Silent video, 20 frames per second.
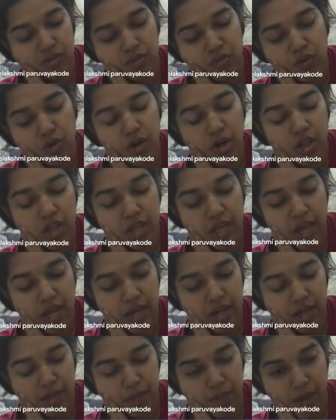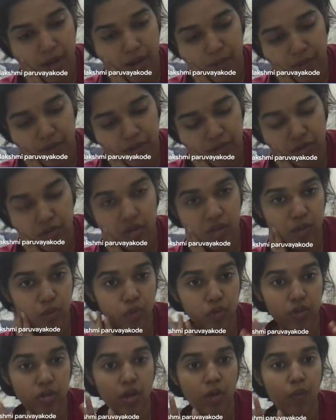So, what are the kinetic parameters? So,
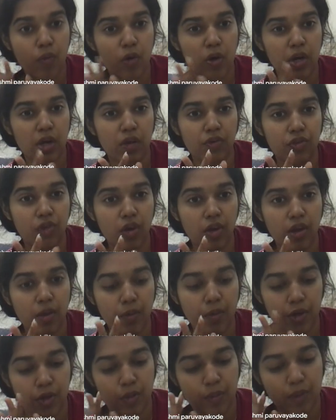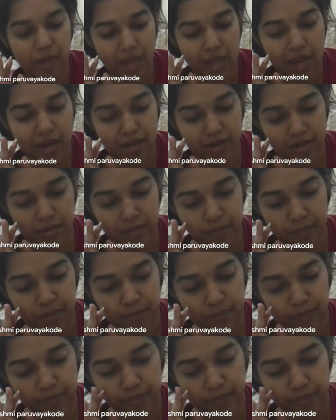this was what I was talking about the mechanism.